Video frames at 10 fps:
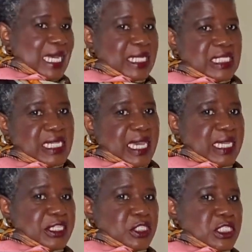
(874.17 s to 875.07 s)
at the end,
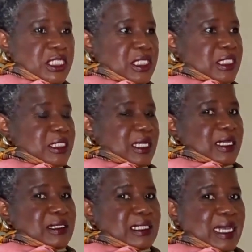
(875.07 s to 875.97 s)
the T is
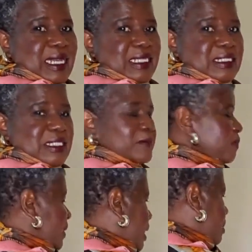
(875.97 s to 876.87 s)
silent,
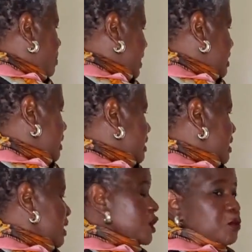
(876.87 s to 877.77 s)
but it
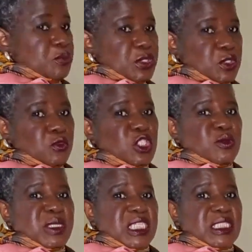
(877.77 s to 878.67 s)
is bu, which
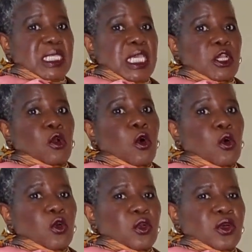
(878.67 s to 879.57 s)
means a
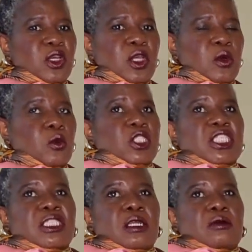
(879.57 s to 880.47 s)
goal. What
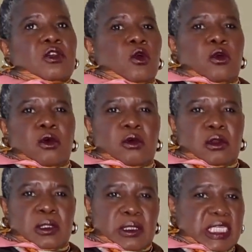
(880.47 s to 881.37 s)
is your goal
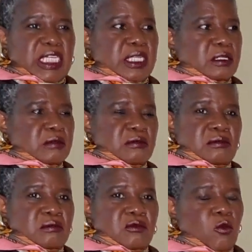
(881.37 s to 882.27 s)
in
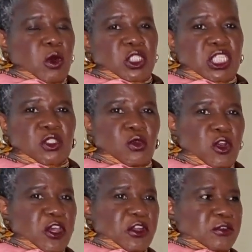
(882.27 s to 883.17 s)
wanting to
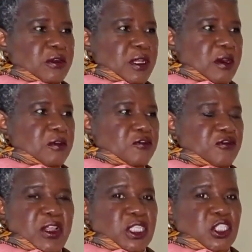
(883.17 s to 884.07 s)
learn
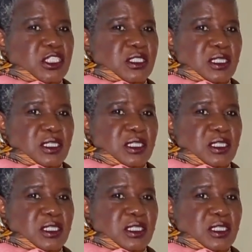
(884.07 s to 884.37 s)
French,